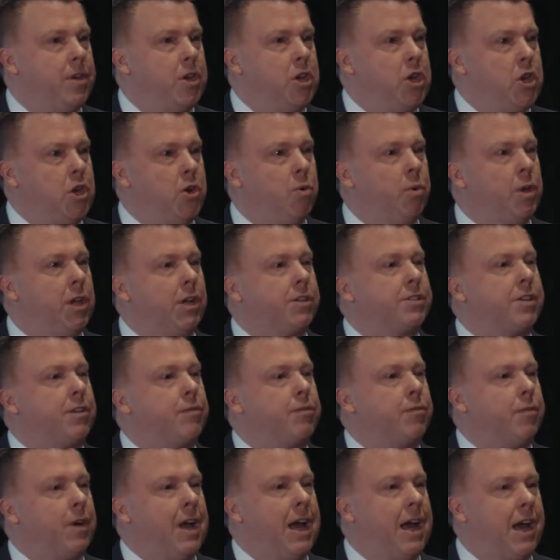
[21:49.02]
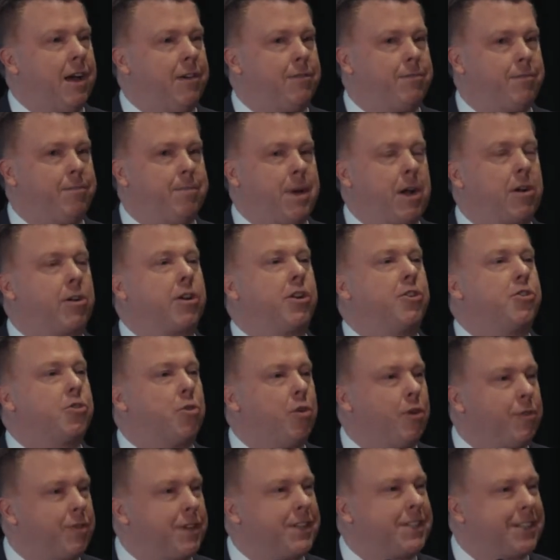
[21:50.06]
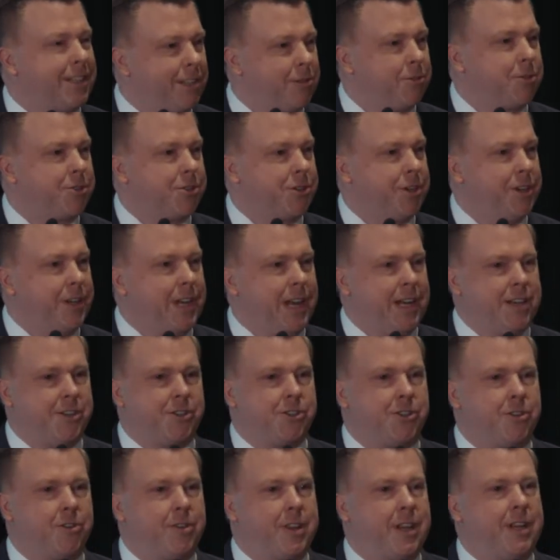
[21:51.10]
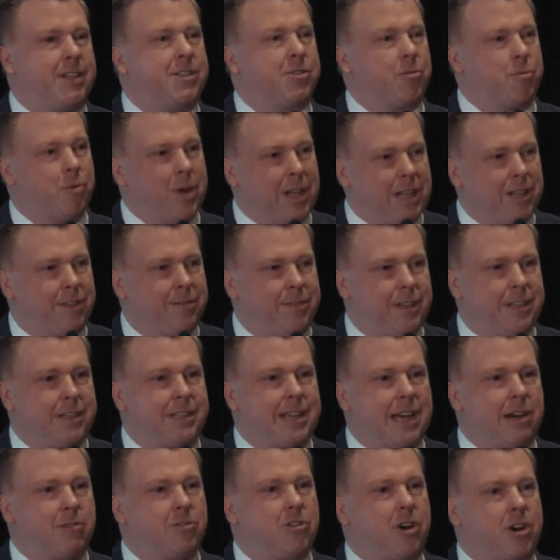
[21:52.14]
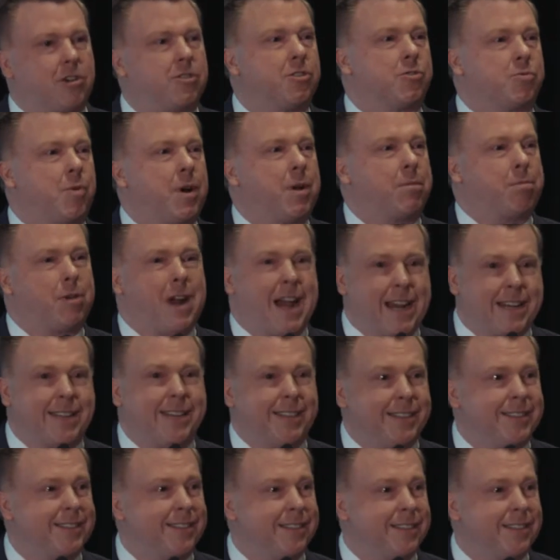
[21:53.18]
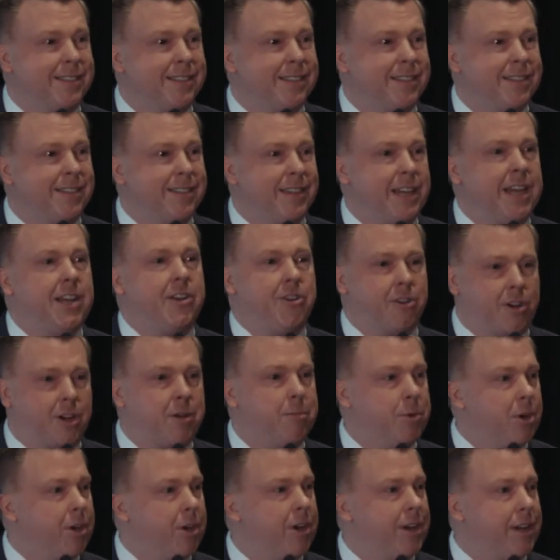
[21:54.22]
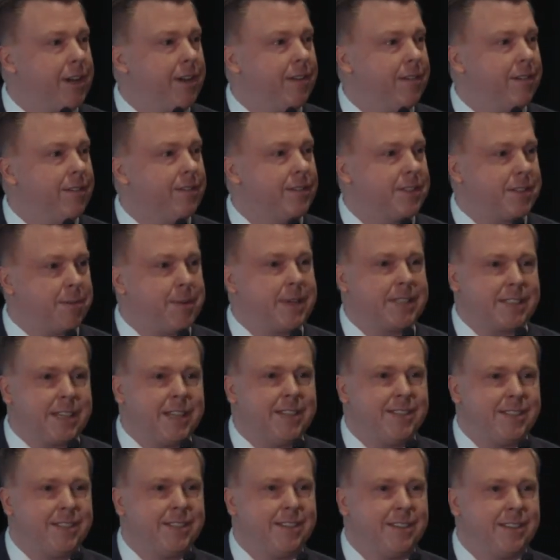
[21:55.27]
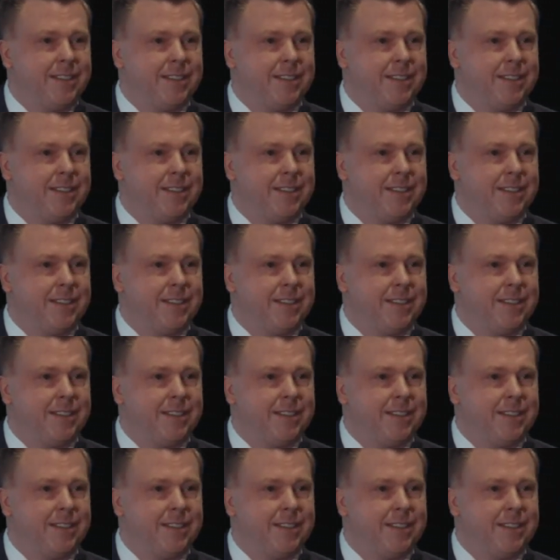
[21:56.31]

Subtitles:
you will also have better control of the solution and ensure that it's relevant to how doctors want to practice in your community. Does that make sense?